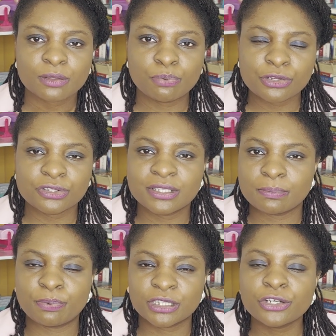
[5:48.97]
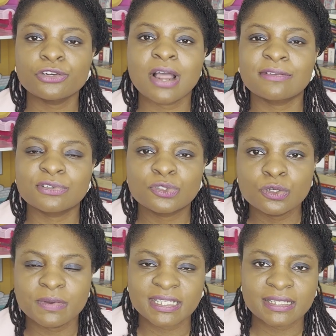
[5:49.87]
but they don't know how to
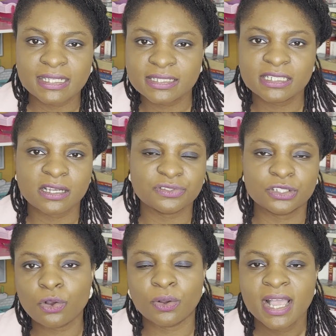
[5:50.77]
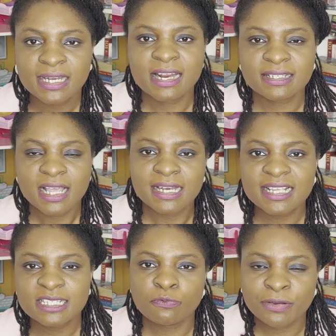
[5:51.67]
do it, and then this child says, oh, let's
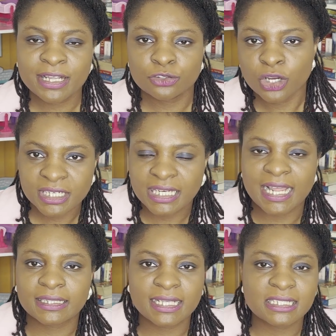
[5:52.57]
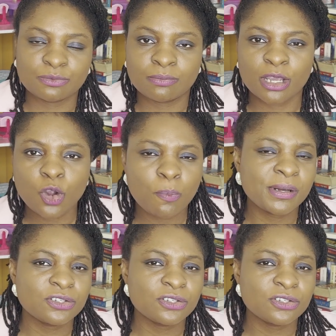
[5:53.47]
see if we can turn it like this and we might open it.